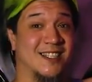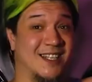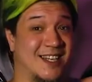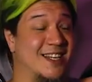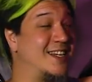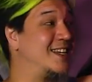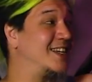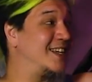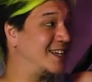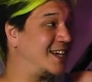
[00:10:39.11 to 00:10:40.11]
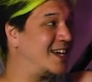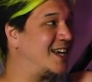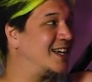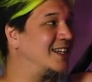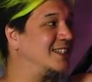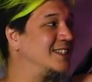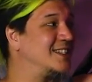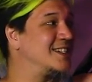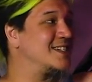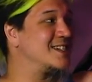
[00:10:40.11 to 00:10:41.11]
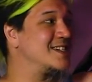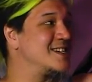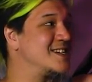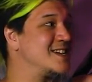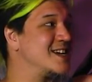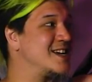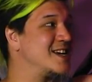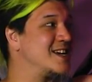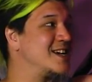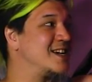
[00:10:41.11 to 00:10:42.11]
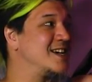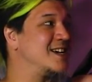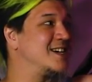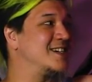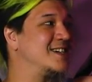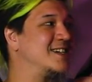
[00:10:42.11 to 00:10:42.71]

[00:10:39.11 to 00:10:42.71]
(silent)